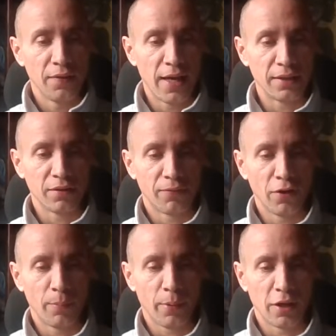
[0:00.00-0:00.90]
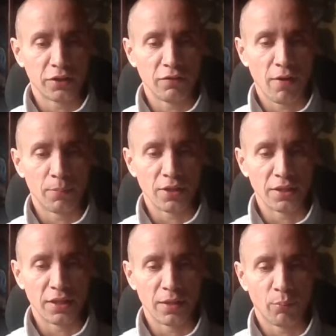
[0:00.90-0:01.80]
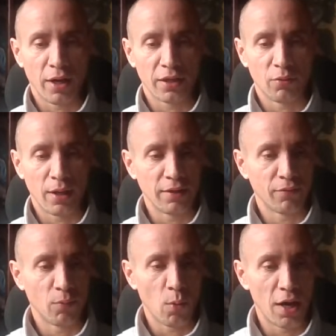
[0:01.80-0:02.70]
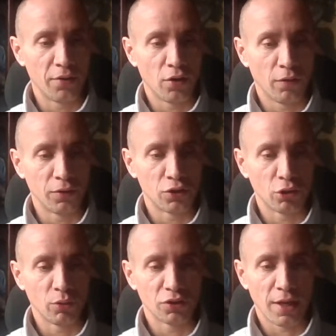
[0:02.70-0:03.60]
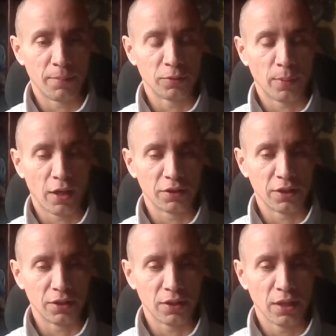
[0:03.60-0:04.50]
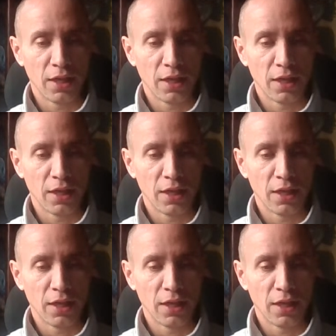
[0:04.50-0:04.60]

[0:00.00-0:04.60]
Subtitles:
that the third party represented a breakaway from one of the two established parties.